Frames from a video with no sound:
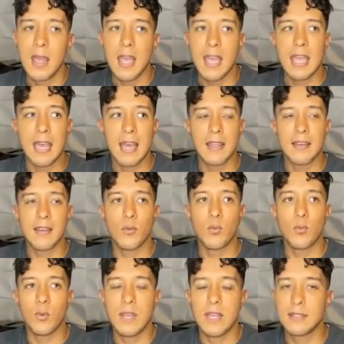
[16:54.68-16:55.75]
And
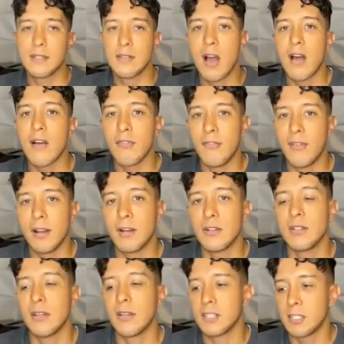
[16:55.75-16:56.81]
it's not fair
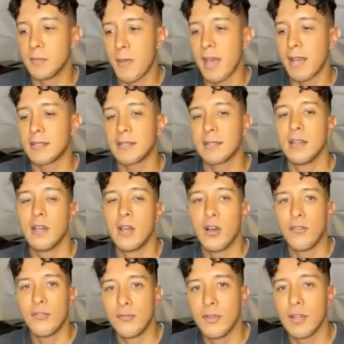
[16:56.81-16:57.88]
to expect
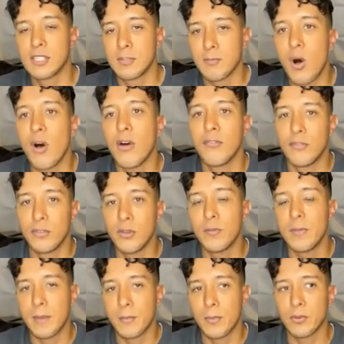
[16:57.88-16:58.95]
a small few
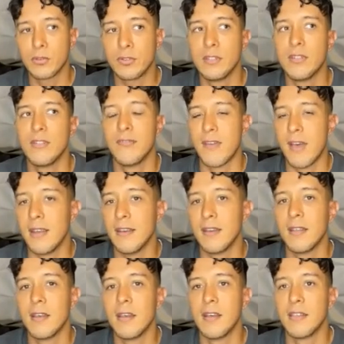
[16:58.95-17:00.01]
people to defend
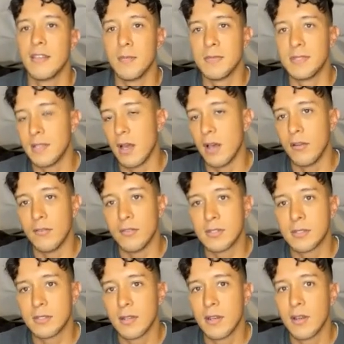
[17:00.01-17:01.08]

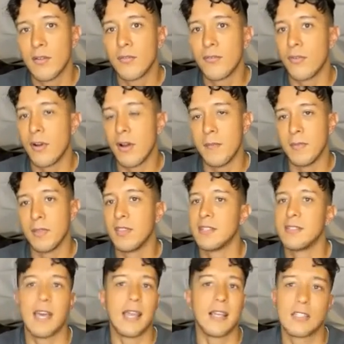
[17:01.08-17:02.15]
themselves from the
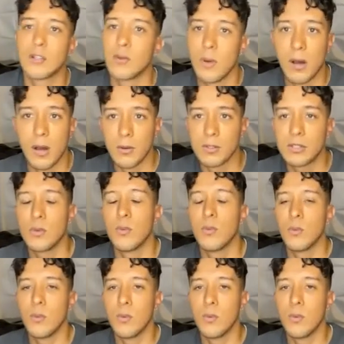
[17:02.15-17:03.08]
status quo. So